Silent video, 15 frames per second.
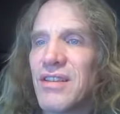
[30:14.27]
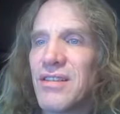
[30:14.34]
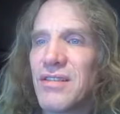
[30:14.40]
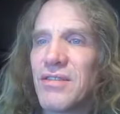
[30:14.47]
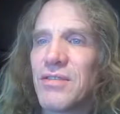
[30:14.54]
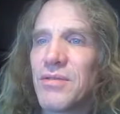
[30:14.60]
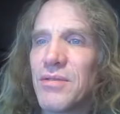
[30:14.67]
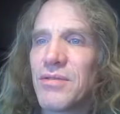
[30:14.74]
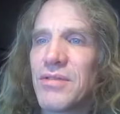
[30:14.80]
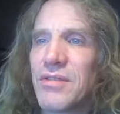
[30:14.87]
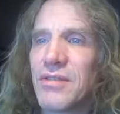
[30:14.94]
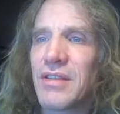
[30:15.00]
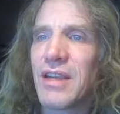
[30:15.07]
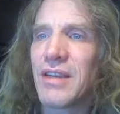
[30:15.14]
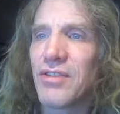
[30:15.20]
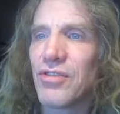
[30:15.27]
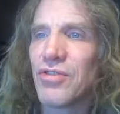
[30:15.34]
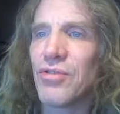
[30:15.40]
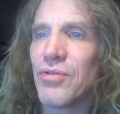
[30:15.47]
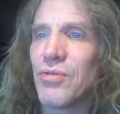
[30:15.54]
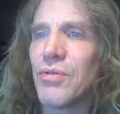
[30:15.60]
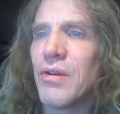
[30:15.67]
you should say
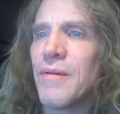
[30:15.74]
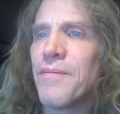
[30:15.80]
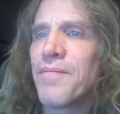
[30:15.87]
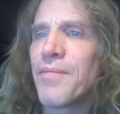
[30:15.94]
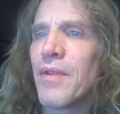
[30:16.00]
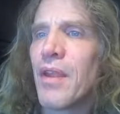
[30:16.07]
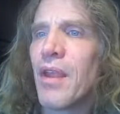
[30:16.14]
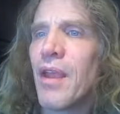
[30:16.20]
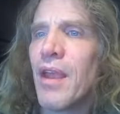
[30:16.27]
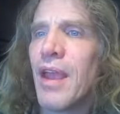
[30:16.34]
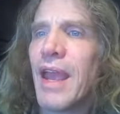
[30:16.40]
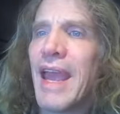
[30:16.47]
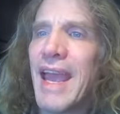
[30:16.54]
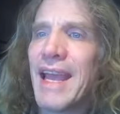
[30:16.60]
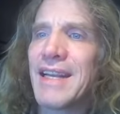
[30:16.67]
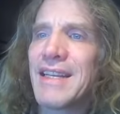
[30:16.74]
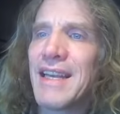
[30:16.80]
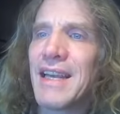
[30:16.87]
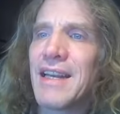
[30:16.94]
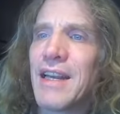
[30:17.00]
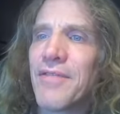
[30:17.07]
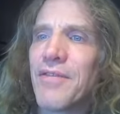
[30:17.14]
two, and
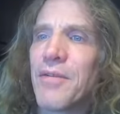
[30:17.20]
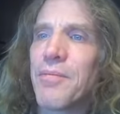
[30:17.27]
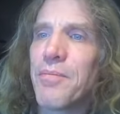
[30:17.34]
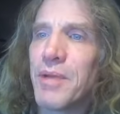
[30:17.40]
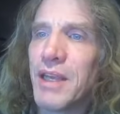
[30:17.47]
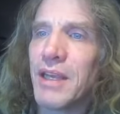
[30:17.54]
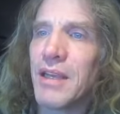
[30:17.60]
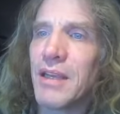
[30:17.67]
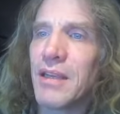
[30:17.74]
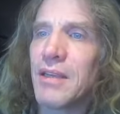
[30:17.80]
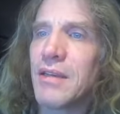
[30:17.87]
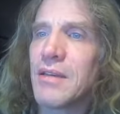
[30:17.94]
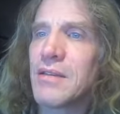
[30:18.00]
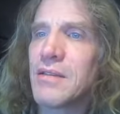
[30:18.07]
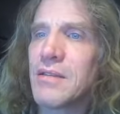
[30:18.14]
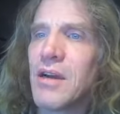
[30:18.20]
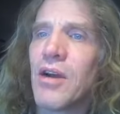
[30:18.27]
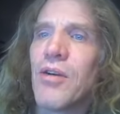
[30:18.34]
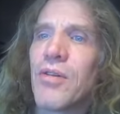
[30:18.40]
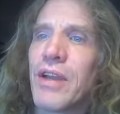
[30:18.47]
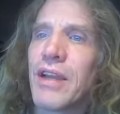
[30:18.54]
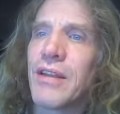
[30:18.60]
can never be
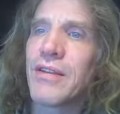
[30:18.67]
Oh, okay,